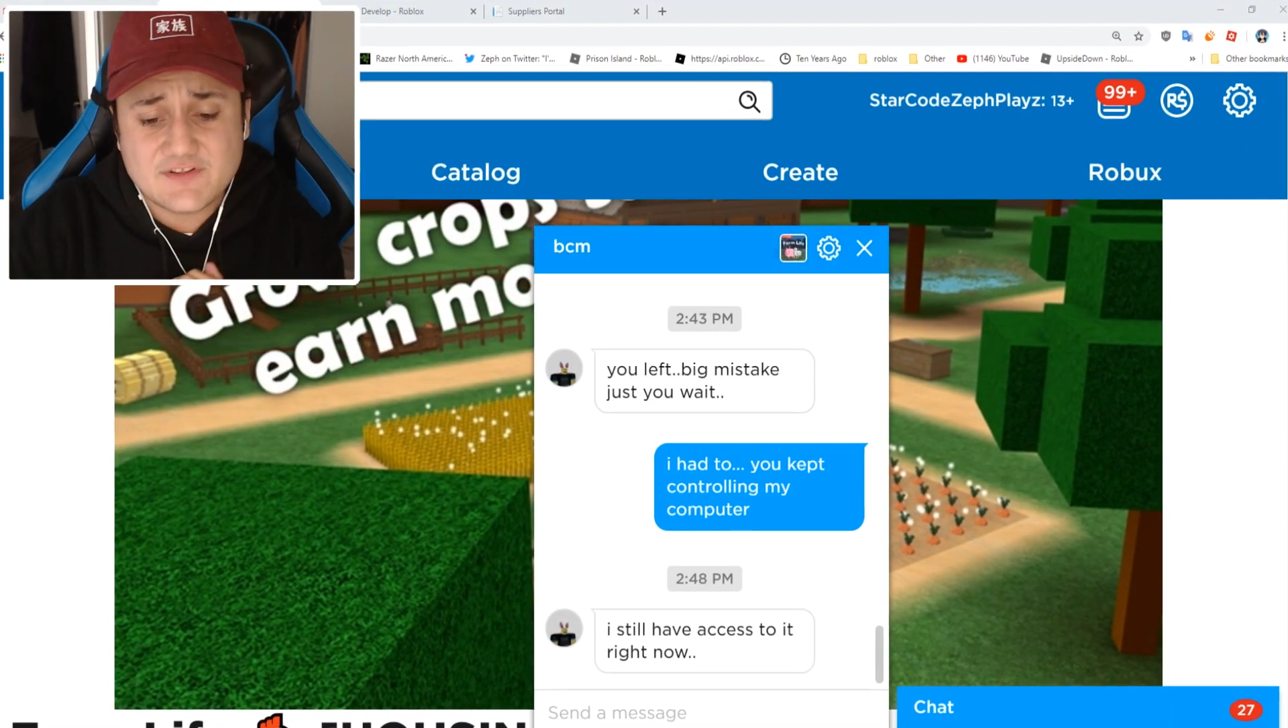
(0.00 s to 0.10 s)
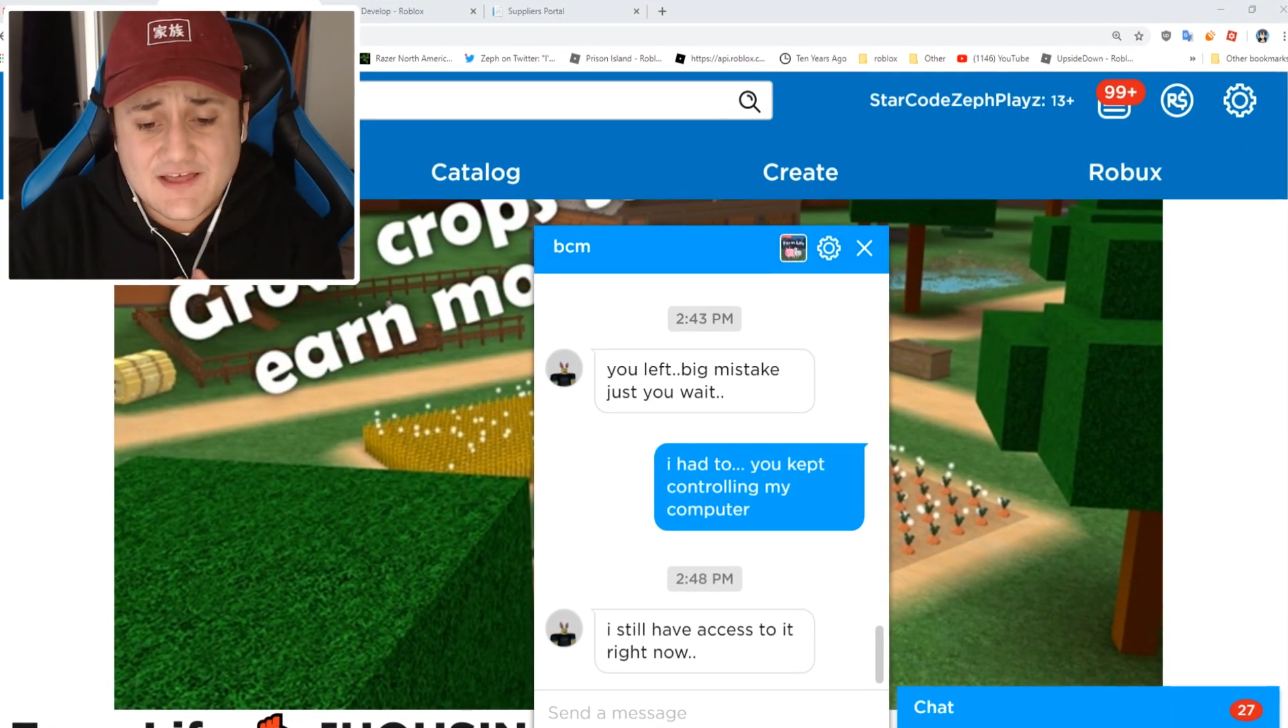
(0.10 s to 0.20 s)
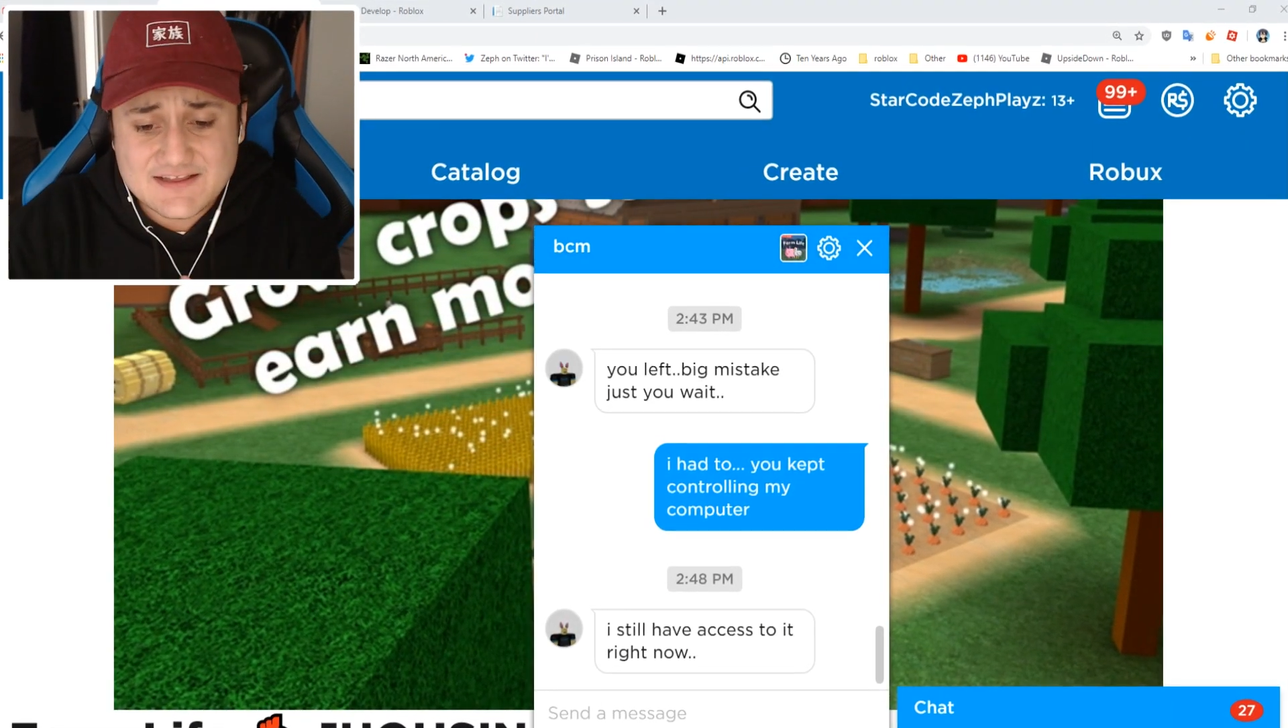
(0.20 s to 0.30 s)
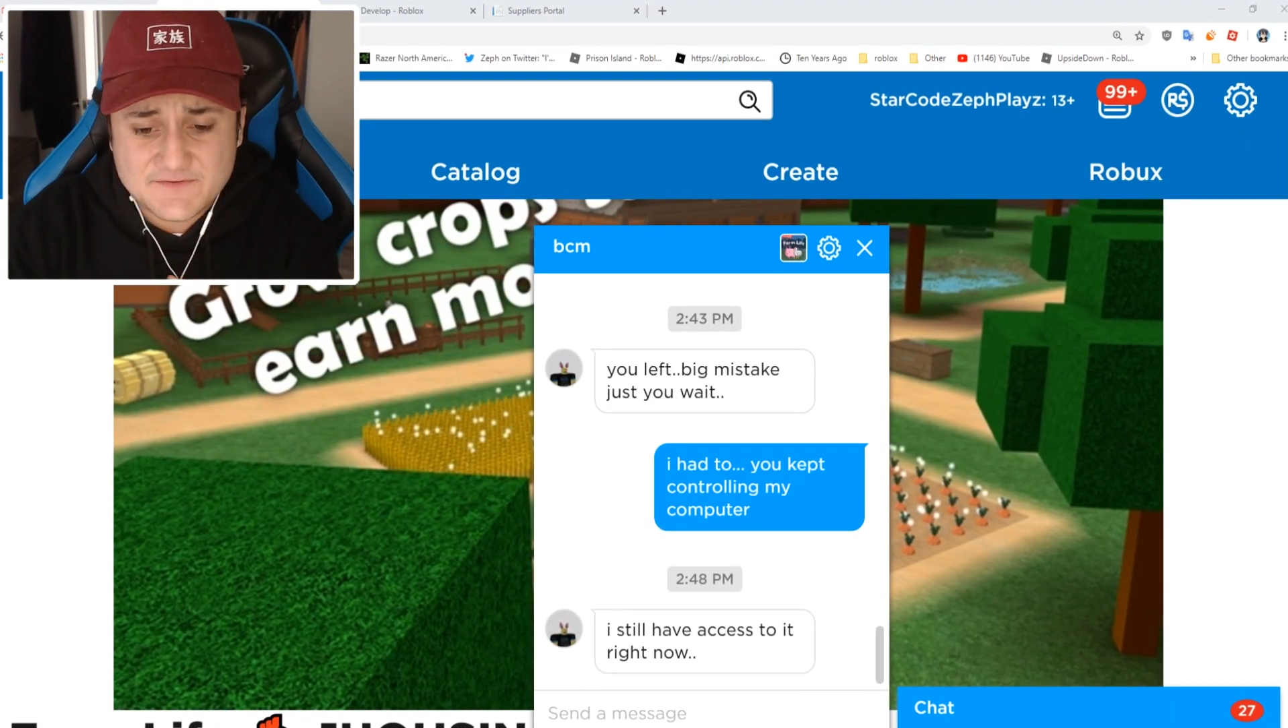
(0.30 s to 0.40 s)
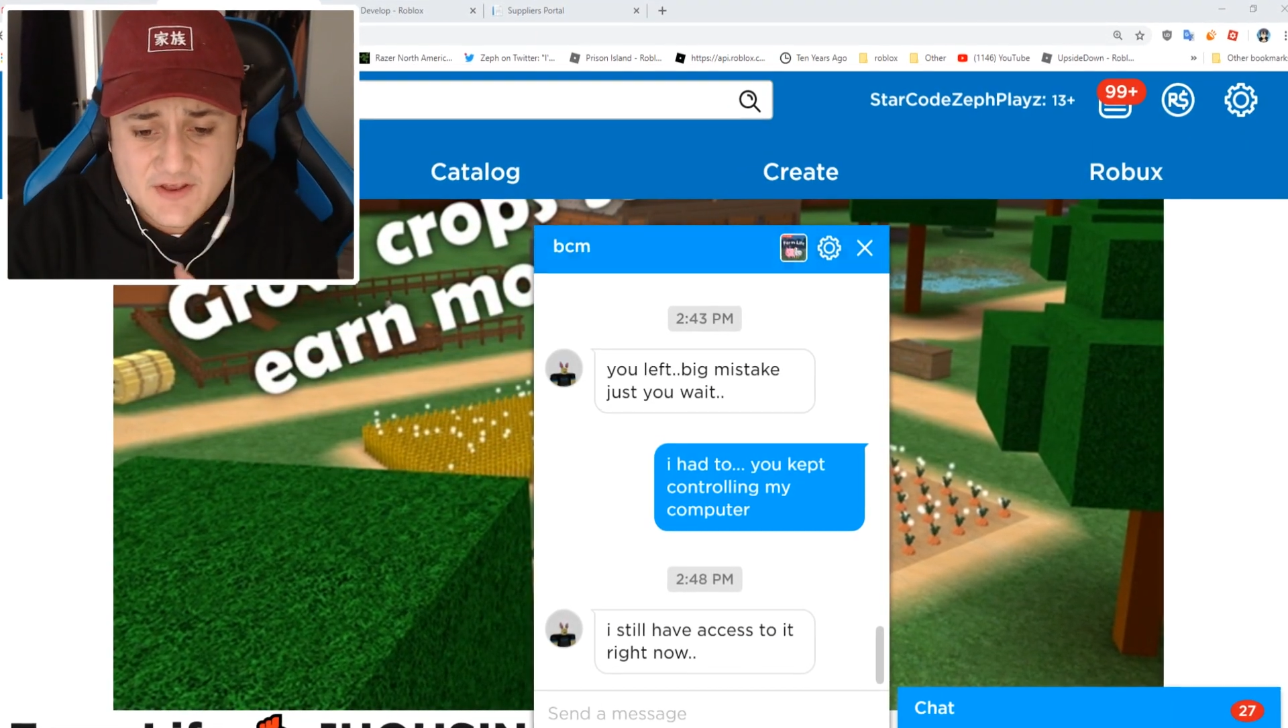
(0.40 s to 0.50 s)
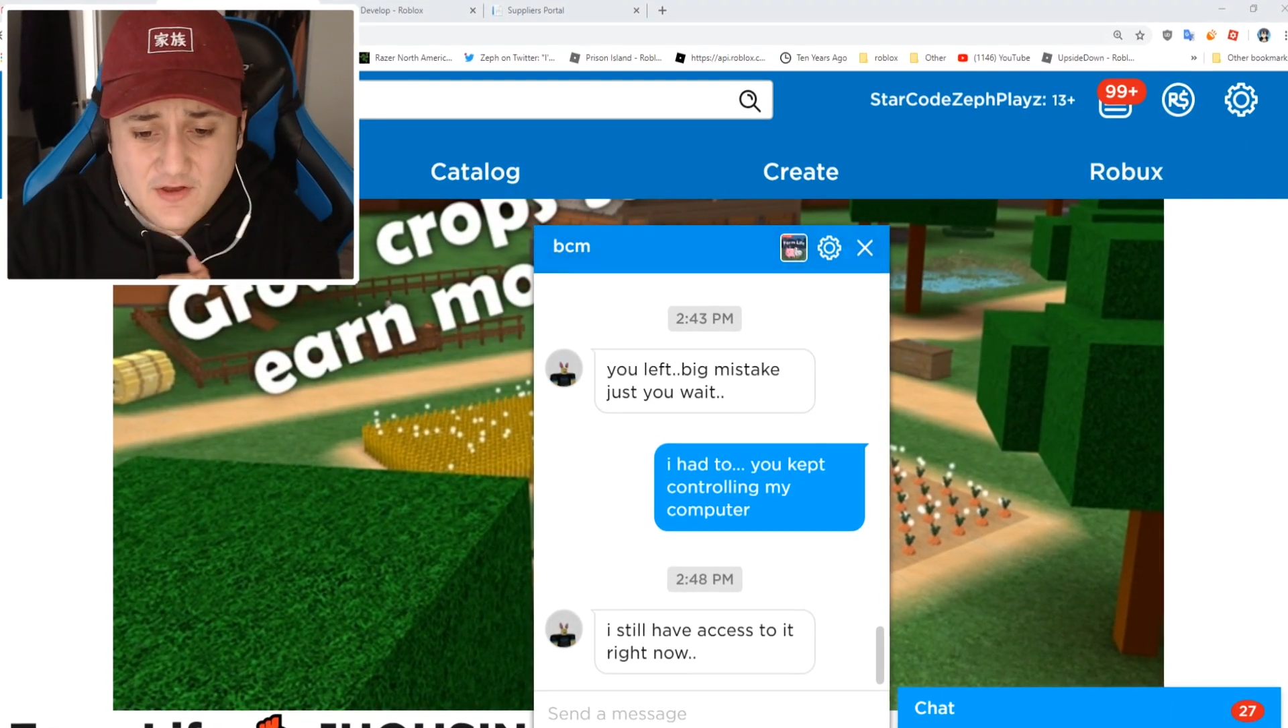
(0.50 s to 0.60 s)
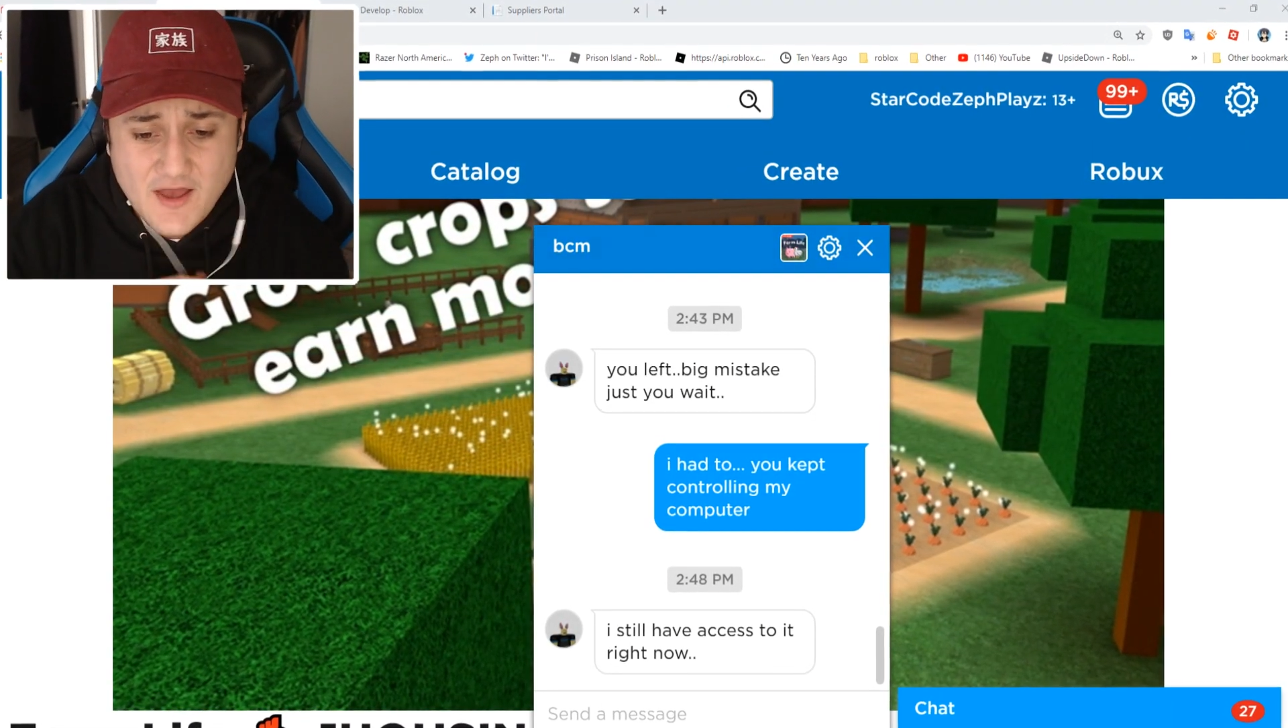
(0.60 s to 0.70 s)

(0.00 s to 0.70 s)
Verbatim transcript: last video.